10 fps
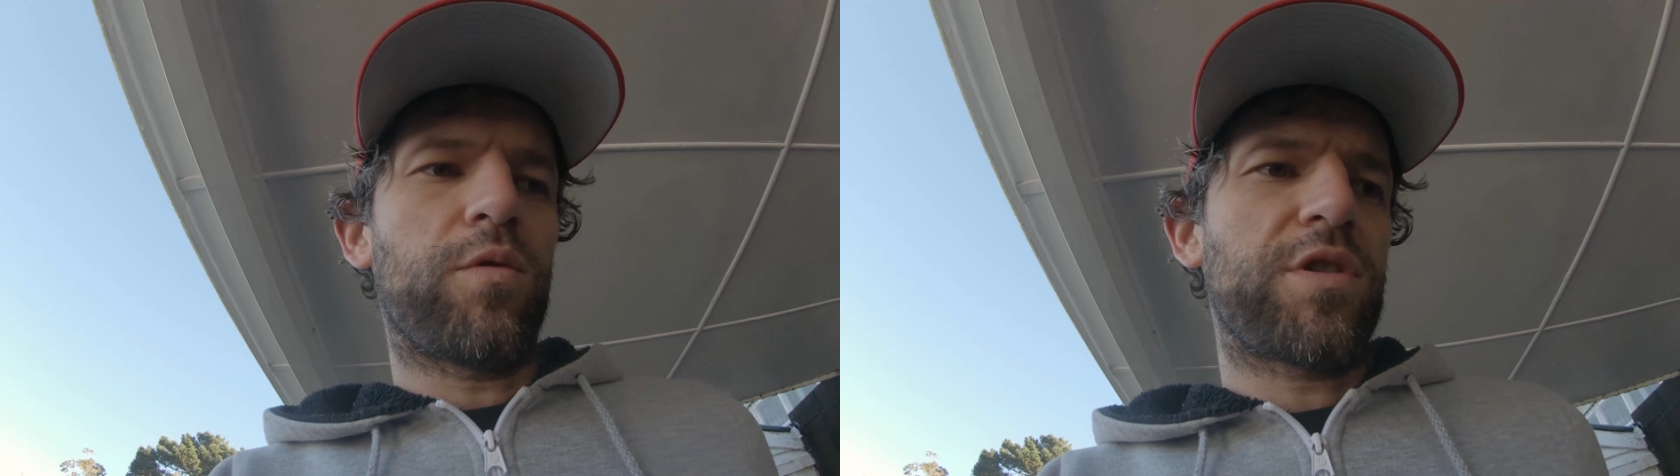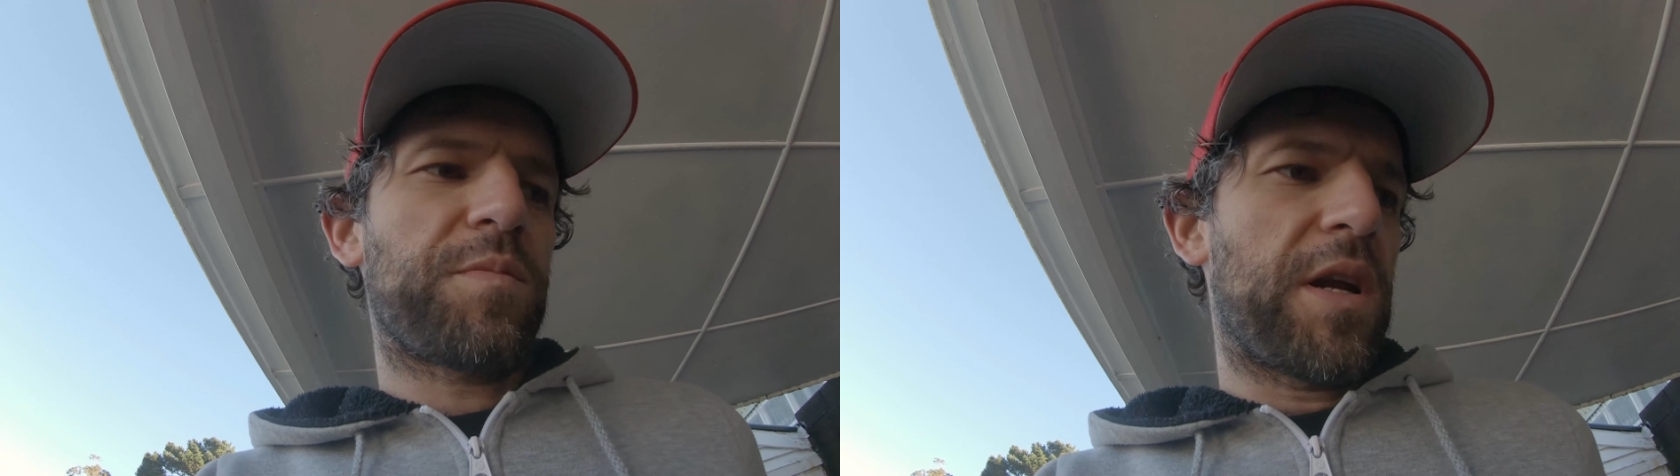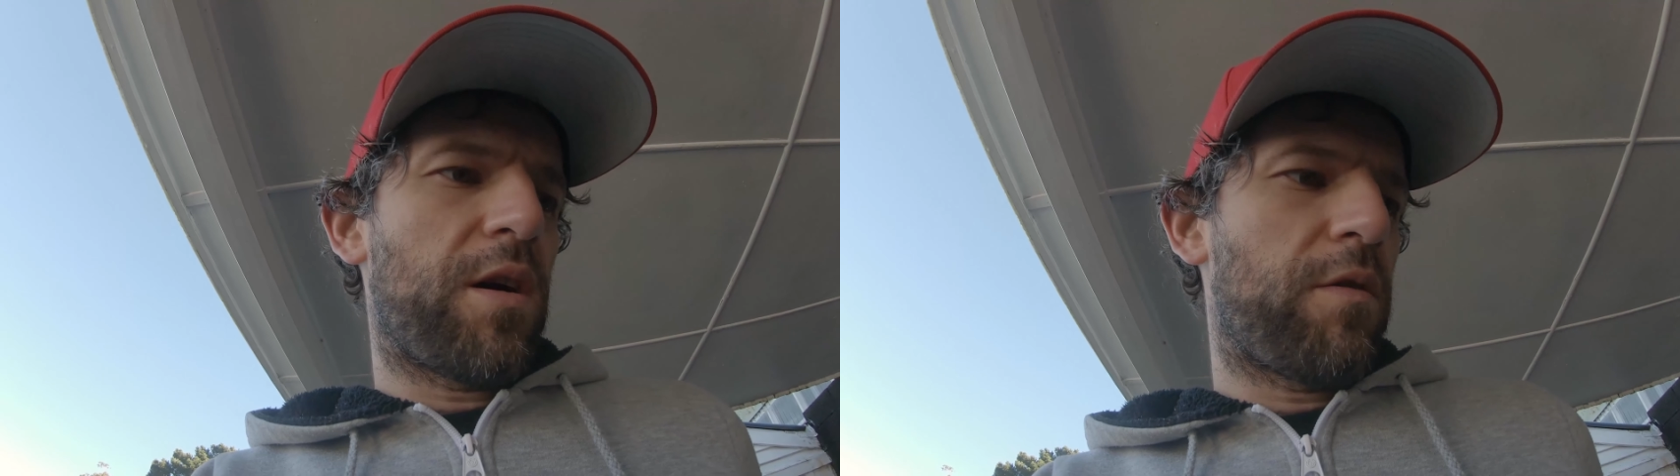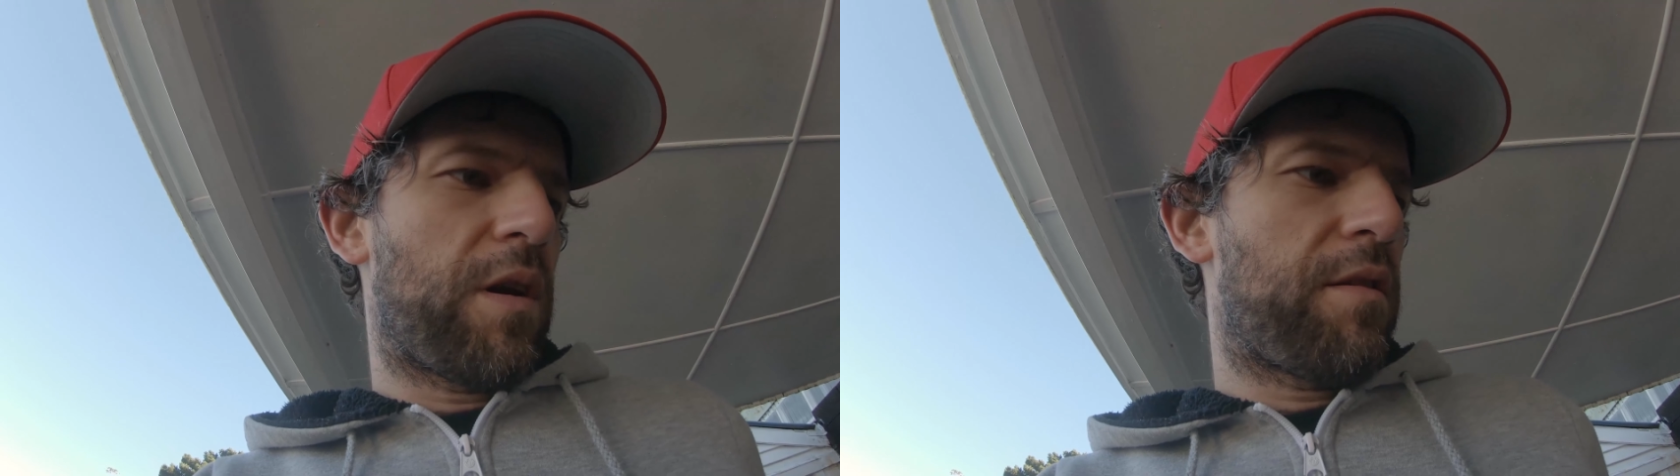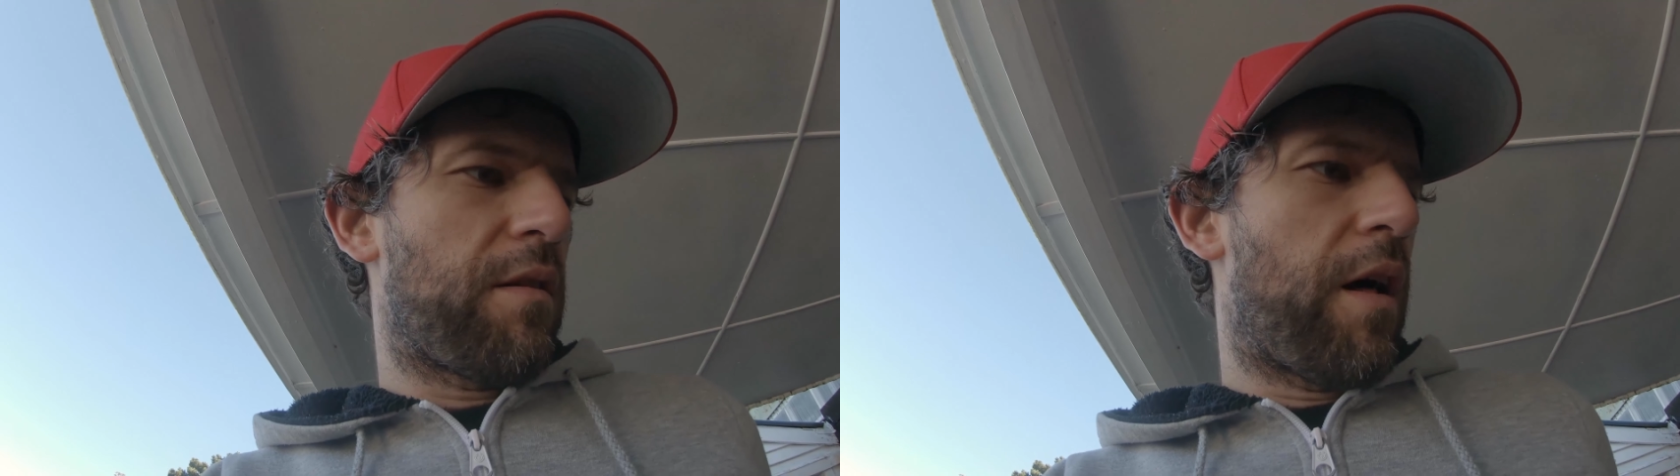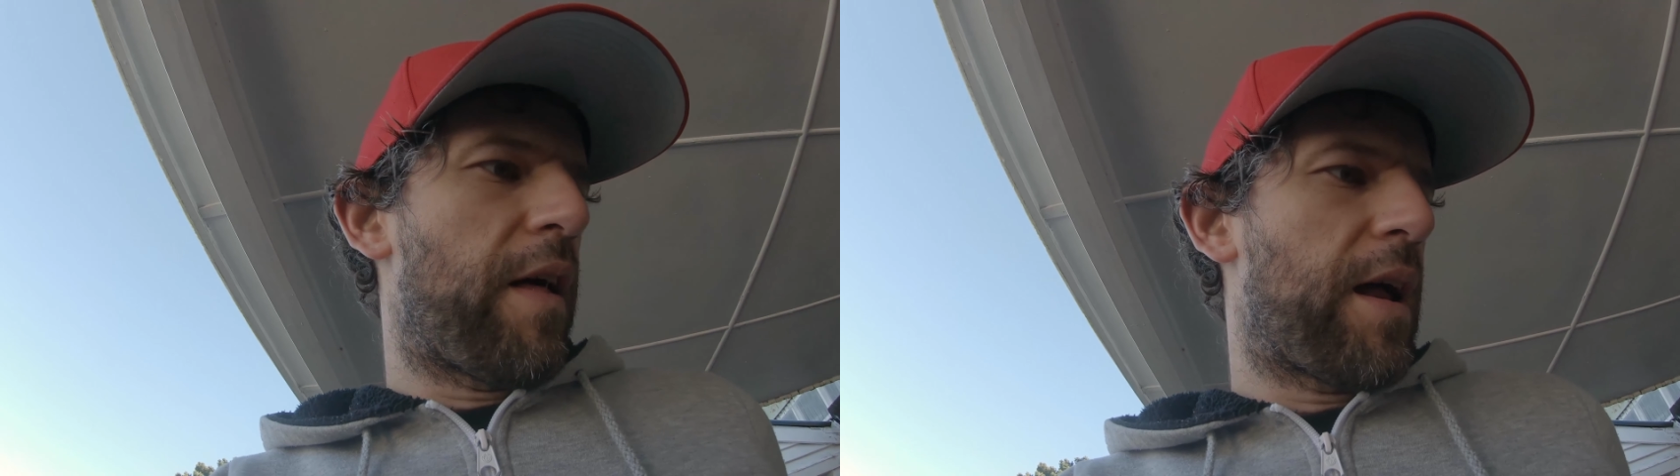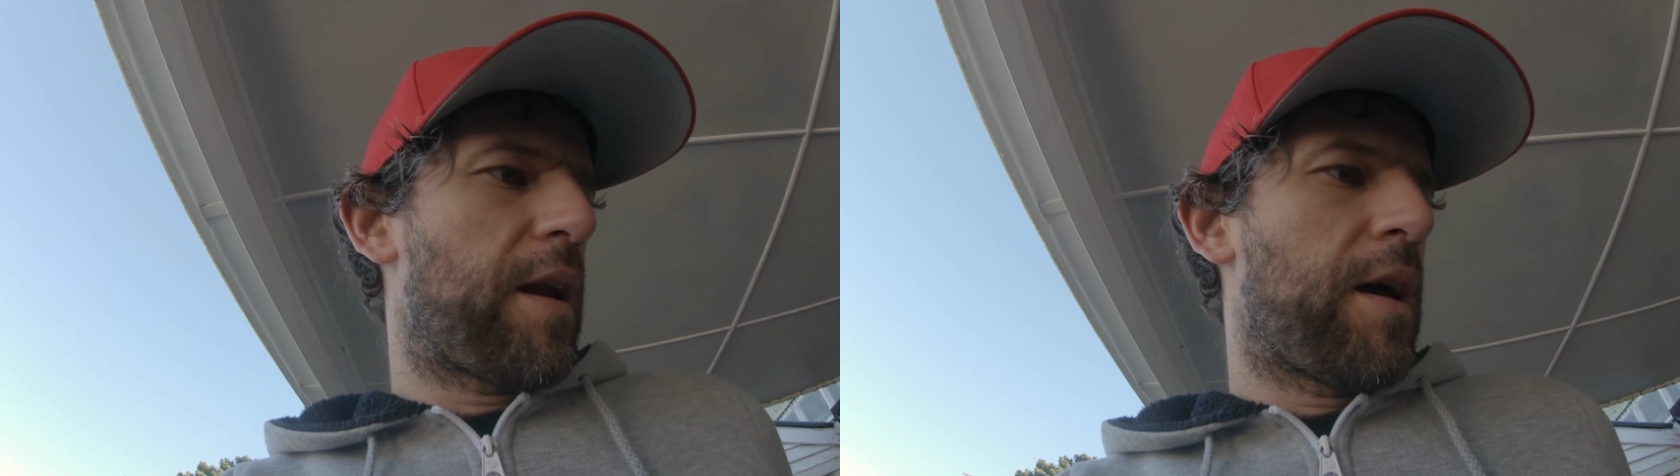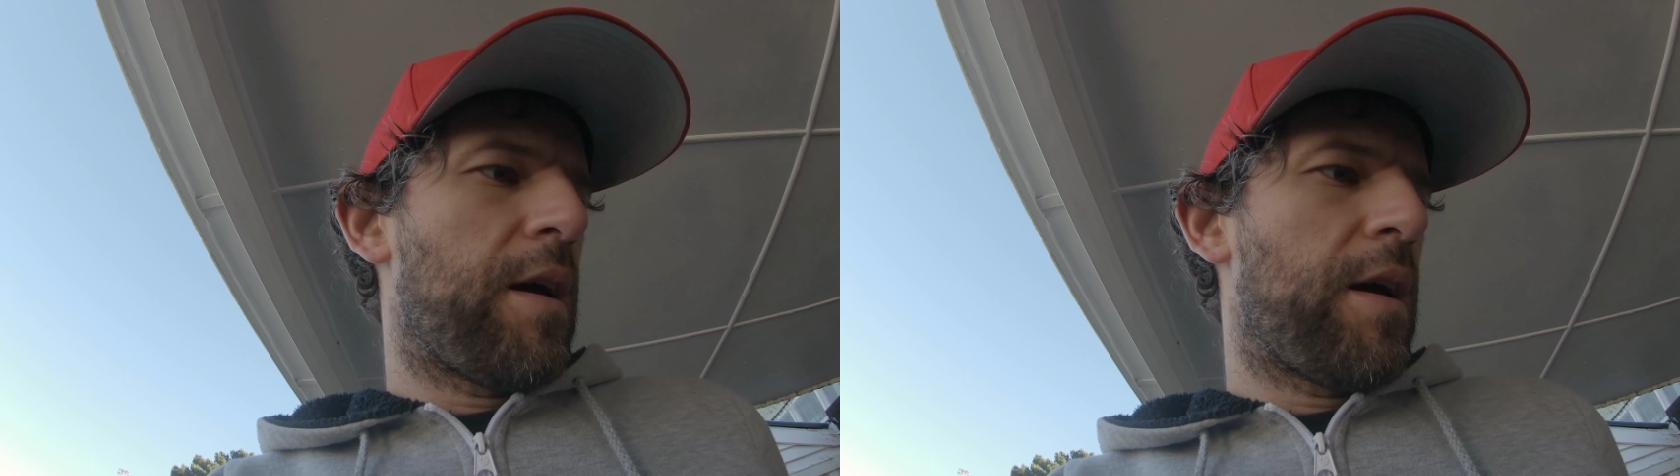or a speedo or anything like that,